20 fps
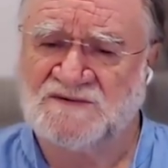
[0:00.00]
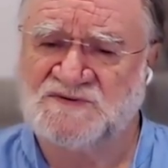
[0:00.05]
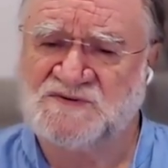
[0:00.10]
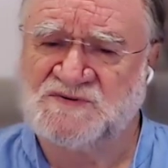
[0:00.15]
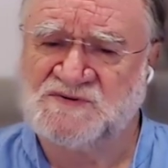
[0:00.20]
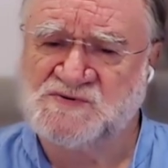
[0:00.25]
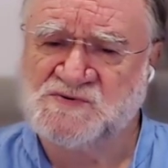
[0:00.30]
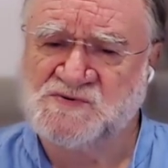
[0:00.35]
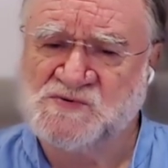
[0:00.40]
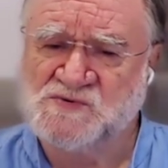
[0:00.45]

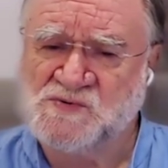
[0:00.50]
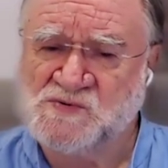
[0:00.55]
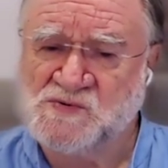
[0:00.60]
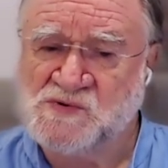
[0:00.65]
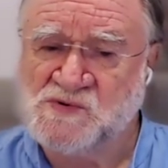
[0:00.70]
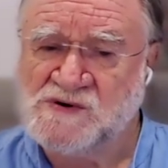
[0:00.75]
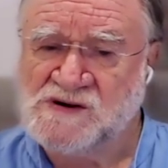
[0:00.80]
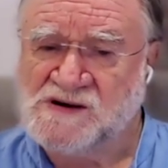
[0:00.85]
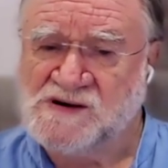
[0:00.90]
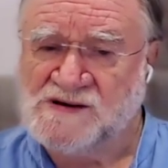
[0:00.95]

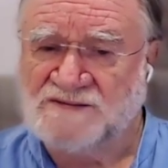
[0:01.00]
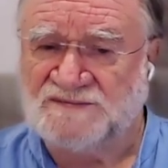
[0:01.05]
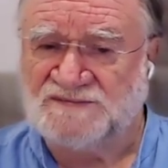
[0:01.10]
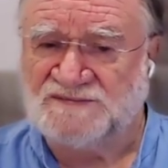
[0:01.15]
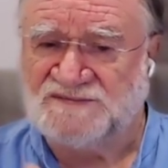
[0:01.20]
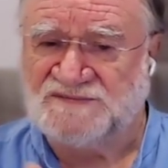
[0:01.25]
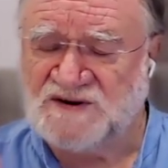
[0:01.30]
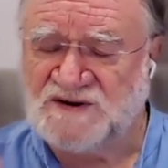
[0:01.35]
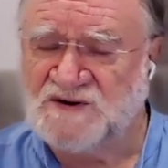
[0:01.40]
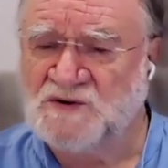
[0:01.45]
to
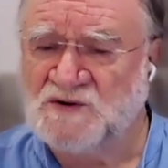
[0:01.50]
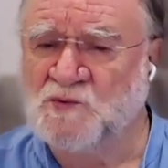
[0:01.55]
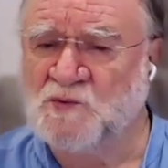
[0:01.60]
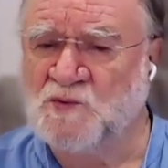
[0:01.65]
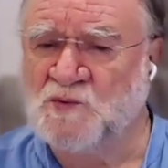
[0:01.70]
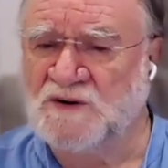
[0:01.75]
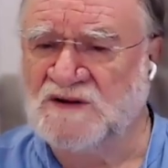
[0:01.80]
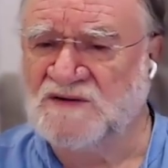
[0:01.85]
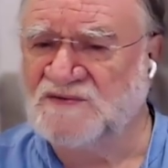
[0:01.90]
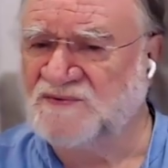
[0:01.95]
deal
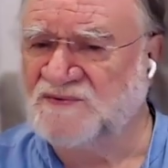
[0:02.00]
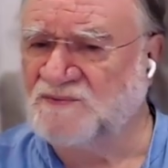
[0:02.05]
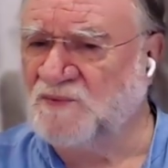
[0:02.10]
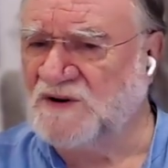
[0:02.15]
with